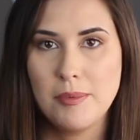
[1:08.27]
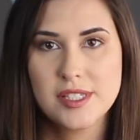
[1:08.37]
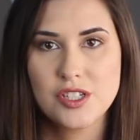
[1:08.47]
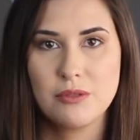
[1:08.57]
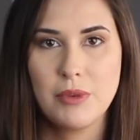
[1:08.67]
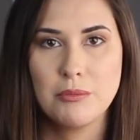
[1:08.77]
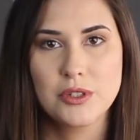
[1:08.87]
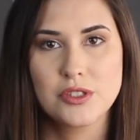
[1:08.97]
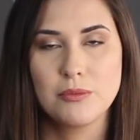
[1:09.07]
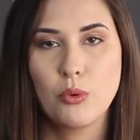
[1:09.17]
Opposition
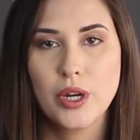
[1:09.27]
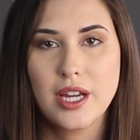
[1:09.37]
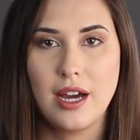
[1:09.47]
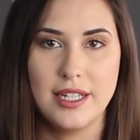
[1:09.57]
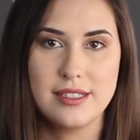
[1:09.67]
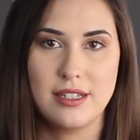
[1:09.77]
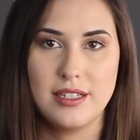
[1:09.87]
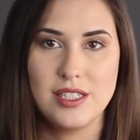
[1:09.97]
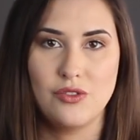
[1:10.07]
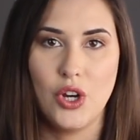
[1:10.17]
members are boycotting
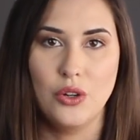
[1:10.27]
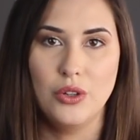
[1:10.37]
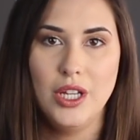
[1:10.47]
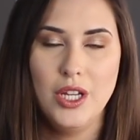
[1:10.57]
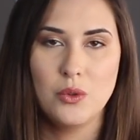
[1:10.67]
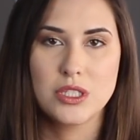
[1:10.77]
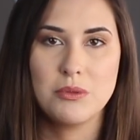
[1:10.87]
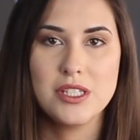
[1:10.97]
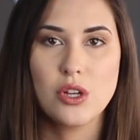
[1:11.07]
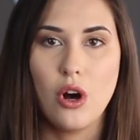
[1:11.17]
Sunday's vote, which
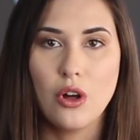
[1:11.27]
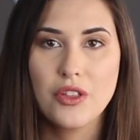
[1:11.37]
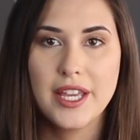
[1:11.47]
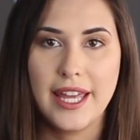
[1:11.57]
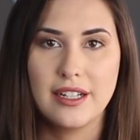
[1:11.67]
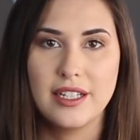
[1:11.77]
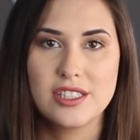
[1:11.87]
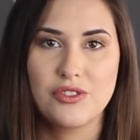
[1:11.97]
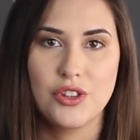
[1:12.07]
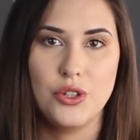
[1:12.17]
means all the candidates
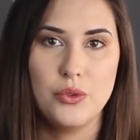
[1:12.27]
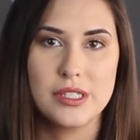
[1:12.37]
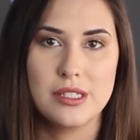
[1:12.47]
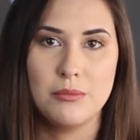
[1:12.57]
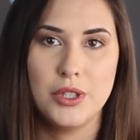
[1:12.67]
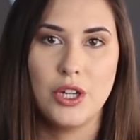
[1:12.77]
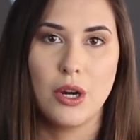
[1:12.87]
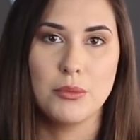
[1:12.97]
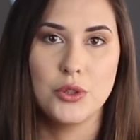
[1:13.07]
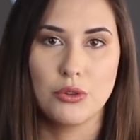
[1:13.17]
for the new assembly are
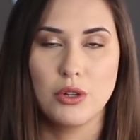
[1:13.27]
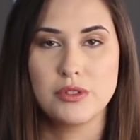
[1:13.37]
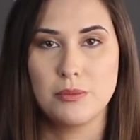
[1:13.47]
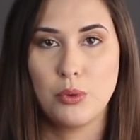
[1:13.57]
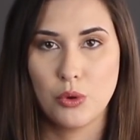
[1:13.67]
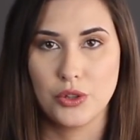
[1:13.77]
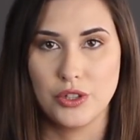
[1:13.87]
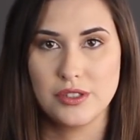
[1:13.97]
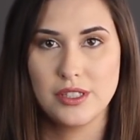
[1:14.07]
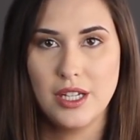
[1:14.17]
Maduro
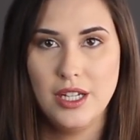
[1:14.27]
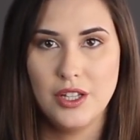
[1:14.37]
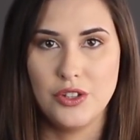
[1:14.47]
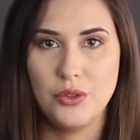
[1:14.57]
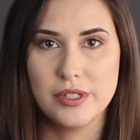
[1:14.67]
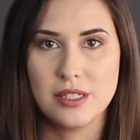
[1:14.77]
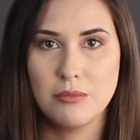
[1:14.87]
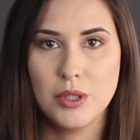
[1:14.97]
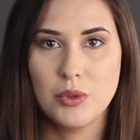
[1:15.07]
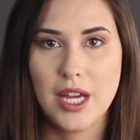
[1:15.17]
supporters. The new
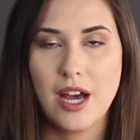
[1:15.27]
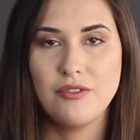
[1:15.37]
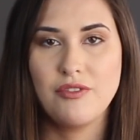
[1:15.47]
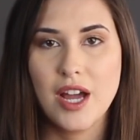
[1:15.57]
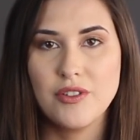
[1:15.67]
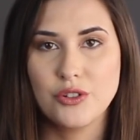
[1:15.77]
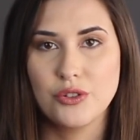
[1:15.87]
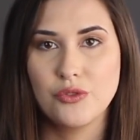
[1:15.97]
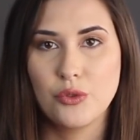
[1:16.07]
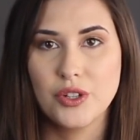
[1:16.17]
assembly would have five hundred
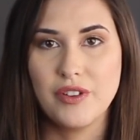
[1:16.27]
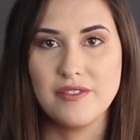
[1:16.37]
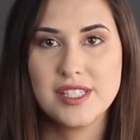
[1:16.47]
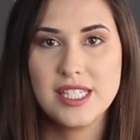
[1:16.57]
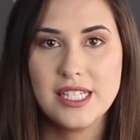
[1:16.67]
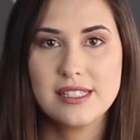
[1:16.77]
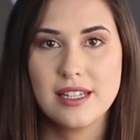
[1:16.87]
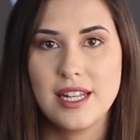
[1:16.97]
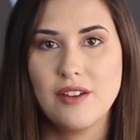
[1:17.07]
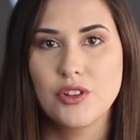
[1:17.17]
forty-five seats
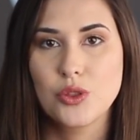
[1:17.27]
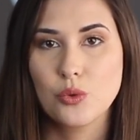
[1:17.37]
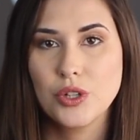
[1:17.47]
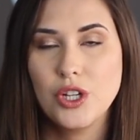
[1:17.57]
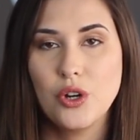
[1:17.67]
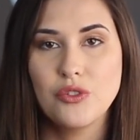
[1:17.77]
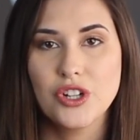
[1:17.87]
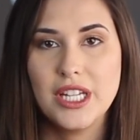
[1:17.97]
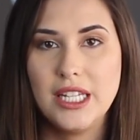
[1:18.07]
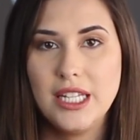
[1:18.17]
and have authority over
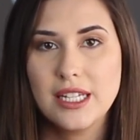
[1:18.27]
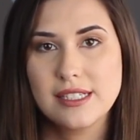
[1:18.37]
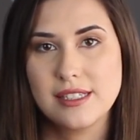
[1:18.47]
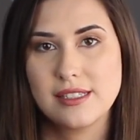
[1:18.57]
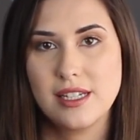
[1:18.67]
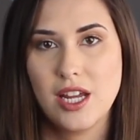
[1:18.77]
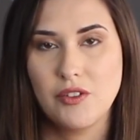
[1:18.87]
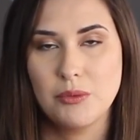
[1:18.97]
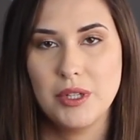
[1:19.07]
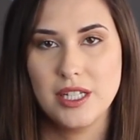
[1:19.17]
any existing
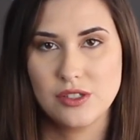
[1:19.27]
government